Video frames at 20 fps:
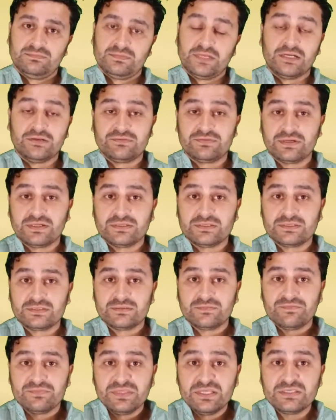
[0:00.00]
And friends,
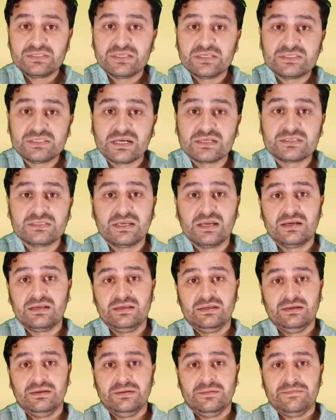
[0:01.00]
this is
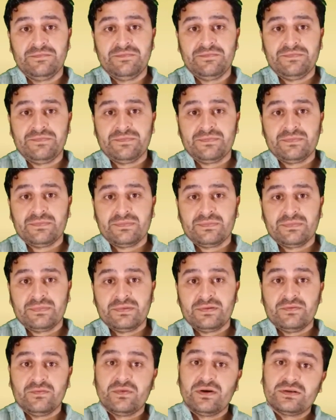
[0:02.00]
exactly
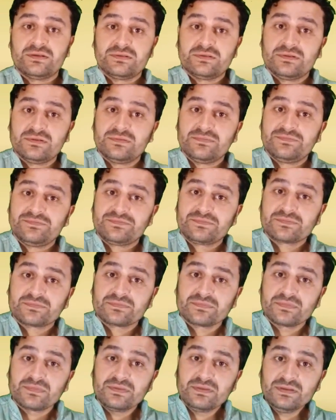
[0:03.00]
what
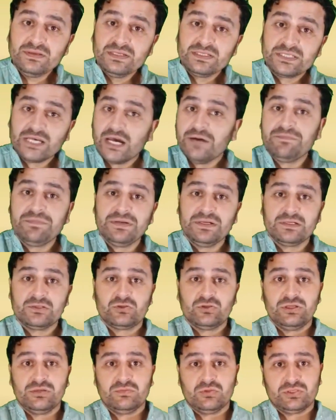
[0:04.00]
is happening
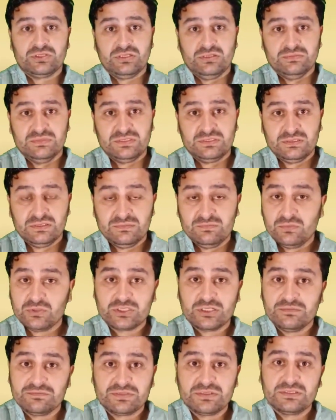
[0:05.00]
to the
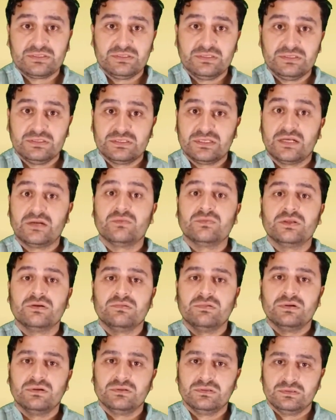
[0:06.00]
Muslim prisoners around the
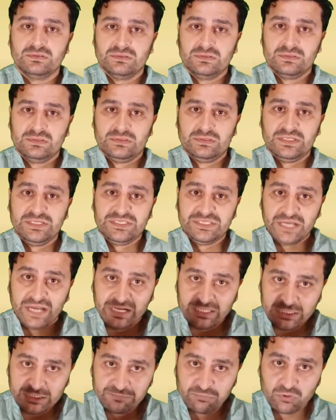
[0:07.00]
world. It
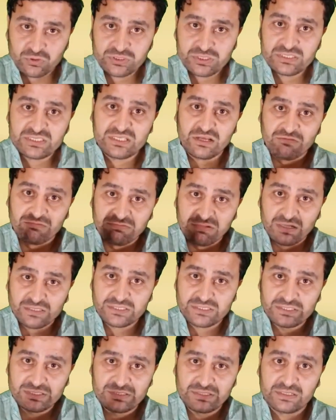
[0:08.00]
exposes the
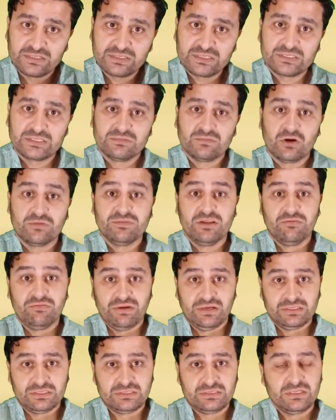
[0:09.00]
worst terrorism of the
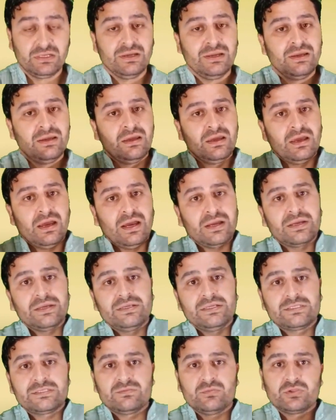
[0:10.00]
West
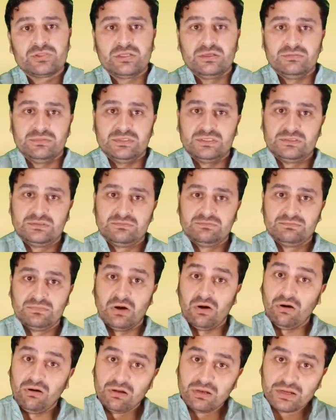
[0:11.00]
against Muslims
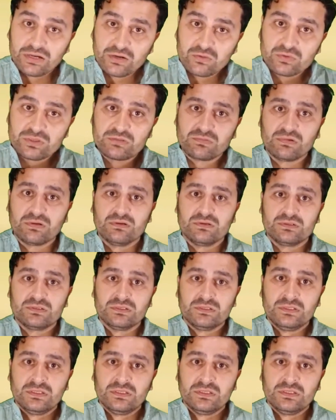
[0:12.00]
all around the world.